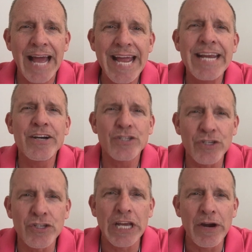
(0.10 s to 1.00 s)
Hey, here's
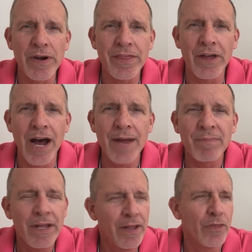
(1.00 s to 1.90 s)
a scary
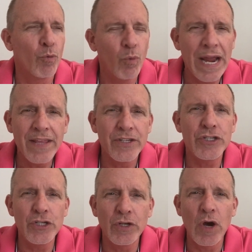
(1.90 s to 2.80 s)
thought. The way
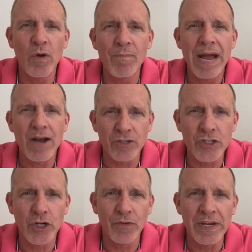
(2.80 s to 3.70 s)
that you go about
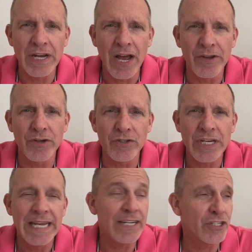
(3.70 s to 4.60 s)
serving
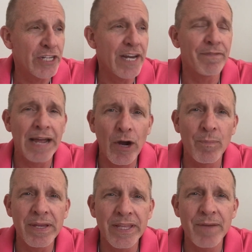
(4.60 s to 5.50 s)
others instead of
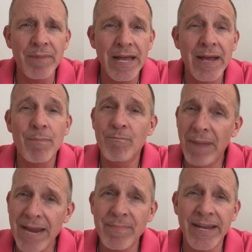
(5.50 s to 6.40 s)
helping them
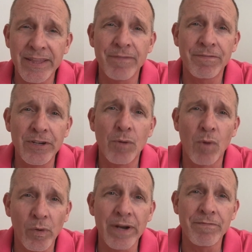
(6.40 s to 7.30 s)
may make them feel more